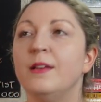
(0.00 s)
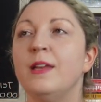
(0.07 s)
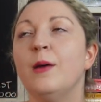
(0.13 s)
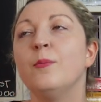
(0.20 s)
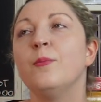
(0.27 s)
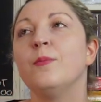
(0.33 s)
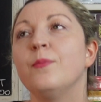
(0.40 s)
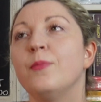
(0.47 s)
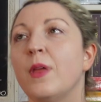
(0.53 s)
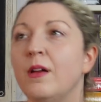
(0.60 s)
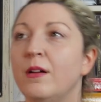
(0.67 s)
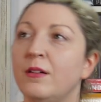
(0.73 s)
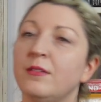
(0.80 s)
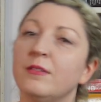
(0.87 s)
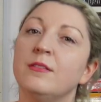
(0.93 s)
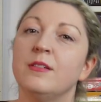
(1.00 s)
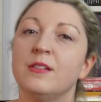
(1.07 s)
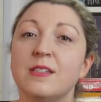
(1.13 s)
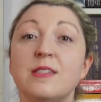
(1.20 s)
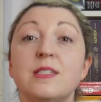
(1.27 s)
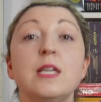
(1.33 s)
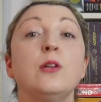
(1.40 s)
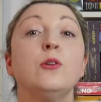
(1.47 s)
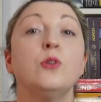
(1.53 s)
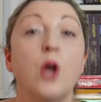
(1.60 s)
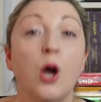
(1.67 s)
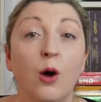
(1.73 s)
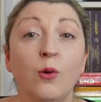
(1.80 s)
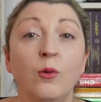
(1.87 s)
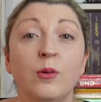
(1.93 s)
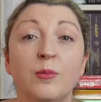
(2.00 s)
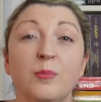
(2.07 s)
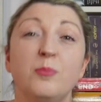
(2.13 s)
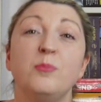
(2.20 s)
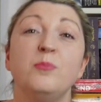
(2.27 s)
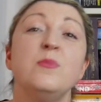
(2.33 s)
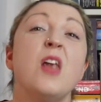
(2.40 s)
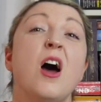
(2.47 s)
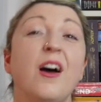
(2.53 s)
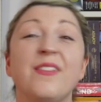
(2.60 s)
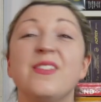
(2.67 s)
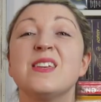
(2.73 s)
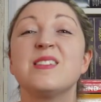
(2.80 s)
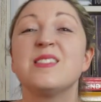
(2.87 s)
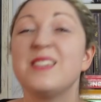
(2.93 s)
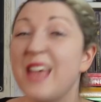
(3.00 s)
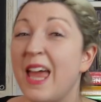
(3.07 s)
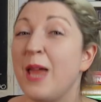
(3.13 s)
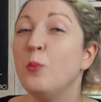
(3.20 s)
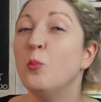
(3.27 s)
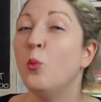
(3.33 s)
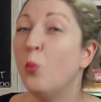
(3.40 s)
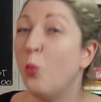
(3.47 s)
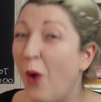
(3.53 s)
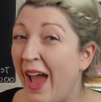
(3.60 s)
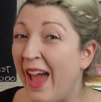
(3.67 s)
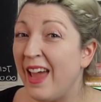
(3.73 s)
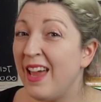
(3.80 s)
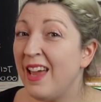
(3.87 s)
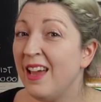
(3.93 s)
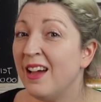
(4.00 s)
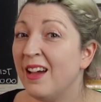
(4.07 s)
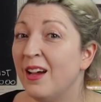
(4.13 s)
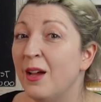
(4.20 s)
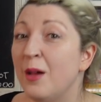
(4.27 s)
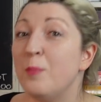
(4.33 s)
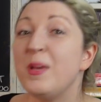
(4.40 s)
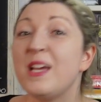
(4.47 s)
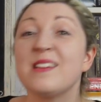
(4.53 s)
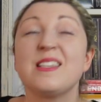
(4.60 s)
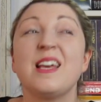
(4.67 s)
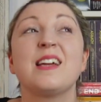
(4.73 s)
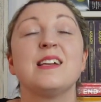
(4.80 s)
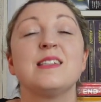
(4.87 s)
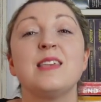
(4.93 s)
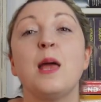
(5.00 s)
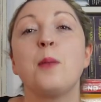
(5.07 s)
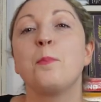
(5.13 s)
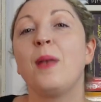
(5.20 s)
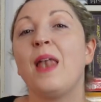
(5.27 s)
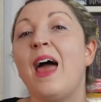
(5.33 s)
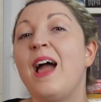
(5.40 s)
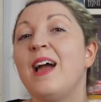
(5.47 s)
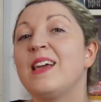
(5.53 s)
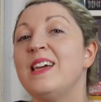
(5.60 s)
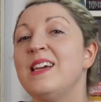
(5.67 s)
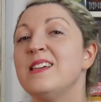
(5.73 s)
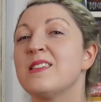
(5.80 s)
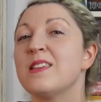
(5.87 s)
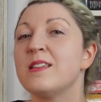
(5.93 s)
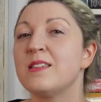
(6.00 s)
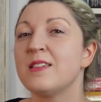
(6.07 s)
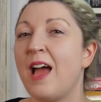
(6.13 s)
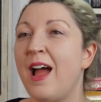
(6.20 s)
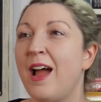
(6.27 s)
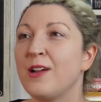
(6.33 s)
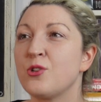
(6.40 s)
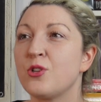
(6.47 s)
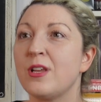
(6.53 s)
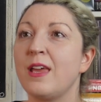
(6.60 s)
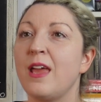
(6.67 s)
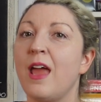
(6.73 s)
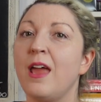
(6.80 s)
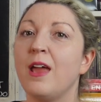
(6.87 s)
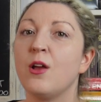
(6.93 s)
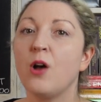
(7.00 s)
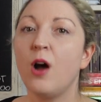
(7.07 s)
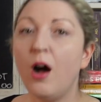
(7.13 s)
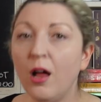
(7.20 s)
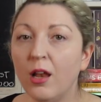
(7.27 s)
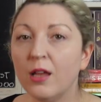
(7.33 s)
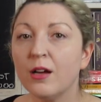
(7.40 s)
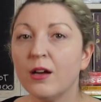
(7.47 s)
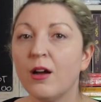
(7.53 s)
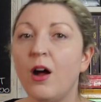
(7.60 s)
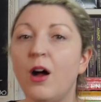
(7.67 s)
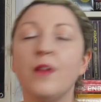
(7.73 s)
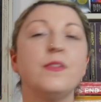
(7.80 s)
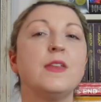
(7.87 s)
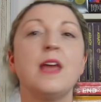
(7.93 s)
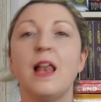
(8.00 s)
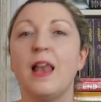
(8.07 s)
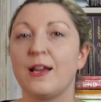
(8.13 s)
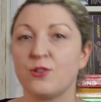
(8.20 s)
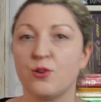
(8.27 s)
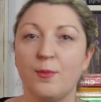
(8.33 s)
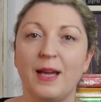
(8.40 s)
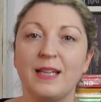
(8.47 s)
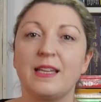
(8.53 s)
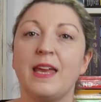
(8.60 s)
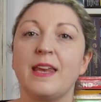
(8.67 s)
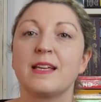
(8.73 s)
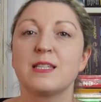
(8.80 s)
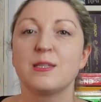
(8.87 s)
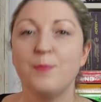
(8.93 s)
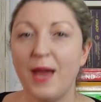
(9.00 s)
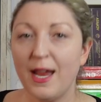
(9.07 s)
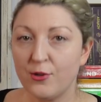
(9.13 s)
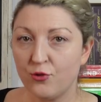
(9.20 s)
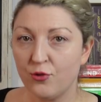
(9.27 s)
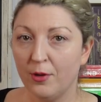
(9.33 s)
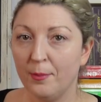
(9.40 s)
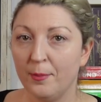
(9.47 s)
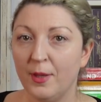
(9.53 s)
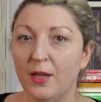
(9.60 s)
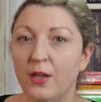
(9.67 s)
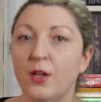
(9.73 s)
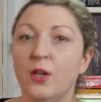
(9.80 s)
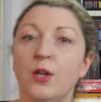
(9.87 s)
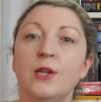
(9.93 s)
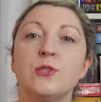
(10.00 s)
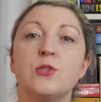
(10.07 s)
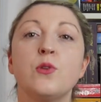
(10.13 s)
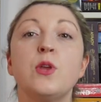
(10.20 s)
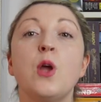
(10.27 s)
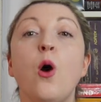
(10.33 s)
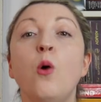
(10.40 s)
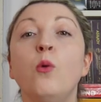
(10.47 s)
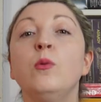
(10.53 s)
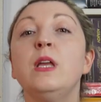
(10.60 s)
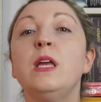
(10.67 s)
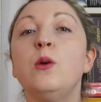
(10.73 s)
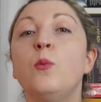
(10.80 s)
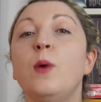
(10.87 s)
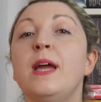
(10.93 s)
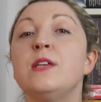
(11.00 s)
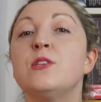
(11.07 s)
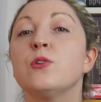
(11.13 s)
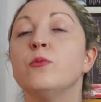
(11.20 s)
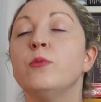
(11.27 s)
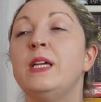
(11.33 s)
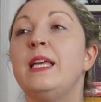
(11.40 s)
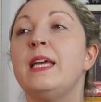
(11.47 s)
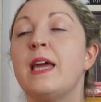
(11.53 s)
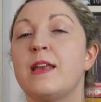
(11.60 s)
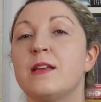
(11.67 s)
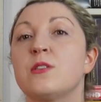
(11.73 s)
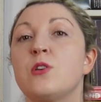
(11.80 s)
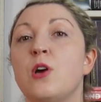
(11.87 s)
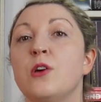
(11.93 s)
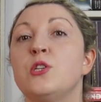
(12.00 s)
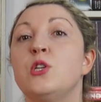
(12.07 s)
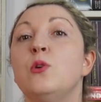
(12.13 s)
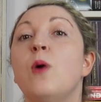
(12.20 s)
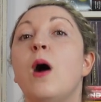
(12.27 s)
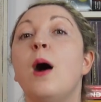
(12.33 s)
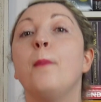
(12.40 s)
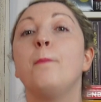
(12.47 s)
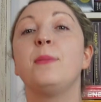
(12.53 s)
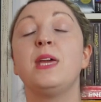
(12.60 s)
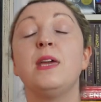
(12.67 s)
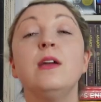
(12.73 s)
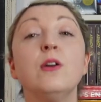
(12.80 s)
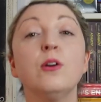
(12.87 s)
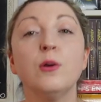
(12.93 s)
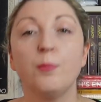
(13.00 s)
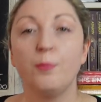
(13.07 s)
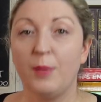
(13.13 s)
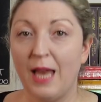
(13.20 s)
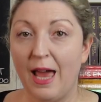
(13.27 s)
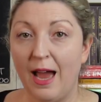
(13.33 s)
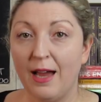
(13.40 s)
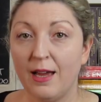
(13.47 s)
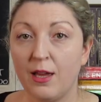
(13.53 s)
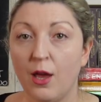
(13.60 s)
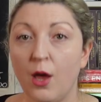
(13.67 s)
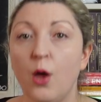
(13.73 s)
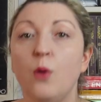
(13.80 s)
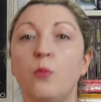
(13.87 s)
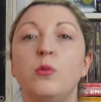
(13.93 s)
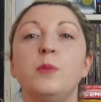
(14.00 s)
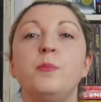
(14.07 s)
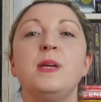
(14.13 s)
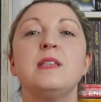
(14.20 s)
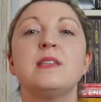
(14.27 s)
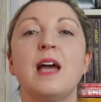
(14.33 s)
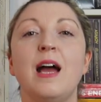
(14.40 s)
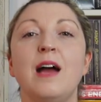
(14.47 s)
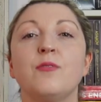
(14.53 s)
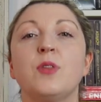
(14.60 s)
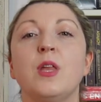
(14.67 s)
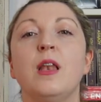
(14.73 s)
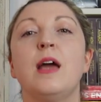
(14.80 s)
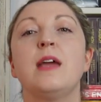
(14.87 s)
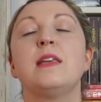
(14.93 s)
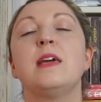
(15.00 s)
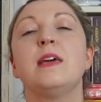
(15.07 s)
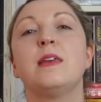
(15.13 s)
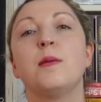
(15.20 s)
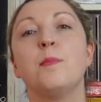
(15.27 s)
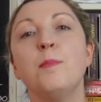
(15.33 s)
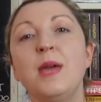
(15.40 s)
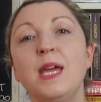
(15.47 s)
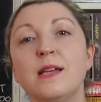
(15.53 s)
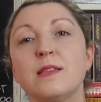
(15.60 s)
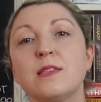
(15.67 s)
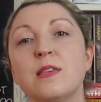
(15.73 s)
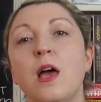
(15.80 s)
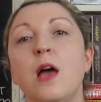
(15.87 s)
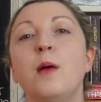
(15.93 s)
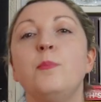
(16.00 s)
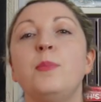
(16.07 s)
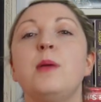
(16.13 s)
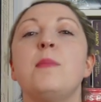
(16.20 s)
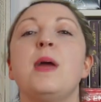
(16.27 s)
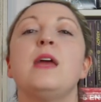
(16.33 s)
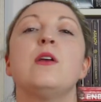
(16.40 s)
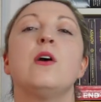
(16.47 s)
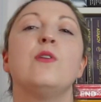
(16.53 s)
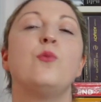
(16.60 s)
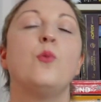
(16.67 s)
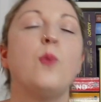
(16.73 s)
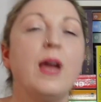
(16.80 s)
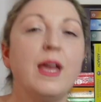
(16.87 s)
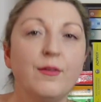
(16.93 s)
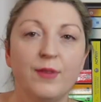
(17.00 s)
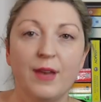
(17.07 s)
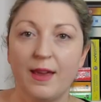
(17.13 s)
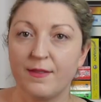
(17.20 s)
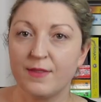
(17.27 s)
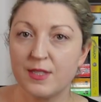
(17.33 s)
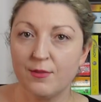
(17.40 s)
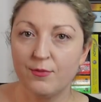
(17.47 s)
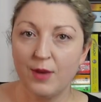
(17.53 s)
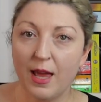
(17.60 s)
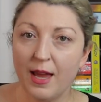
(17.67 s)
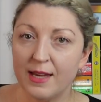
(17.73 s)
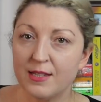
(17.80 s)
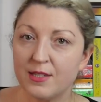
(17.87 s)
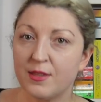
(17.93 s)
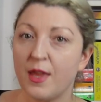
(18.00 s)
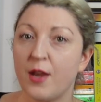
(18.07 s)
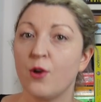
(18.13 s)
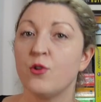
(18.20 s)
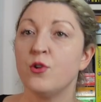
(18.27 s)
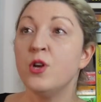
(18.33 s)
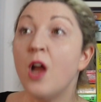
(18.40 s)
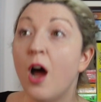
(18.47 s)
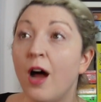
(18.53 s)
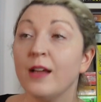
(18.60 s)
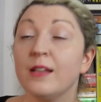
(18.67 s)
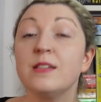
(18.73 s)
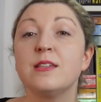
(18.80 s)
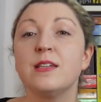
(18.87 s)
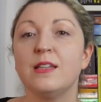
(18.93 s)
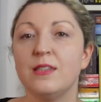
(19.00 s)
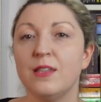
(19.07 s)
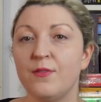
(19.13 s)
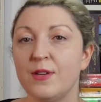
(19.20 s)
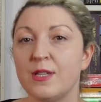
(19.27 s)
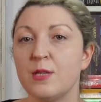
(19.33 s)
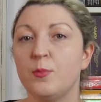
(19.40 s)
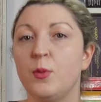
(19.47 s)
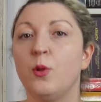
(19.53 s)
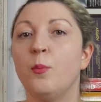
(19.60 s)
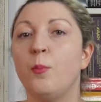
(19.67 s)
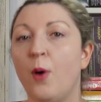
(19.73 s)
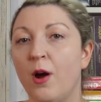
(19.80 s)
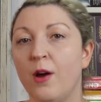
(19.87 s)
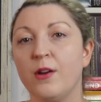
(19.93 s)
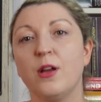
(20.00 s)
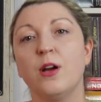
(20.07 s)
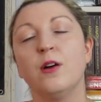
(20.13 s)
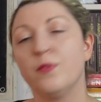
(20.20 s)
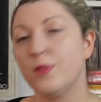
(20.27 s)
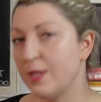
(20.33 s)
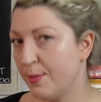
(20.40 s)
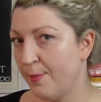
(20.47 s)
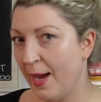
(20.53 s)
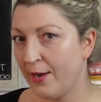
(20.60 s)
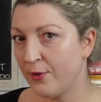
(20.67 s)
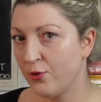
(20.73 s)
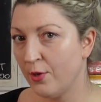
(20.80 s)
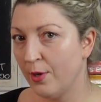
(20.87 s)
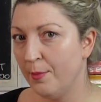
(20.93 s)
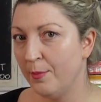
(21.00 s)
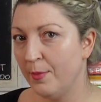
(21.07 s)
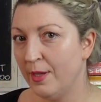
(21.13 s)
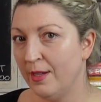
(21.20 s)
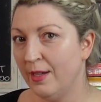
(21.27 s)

Now, still no, not in the same way, because like I said, black isn't actually a color on the electromagnetic spectrum. So the only way to really get a star to appear black would be to have the light it emits be made of wavelengths of light that are not in the visible part of the spectrum.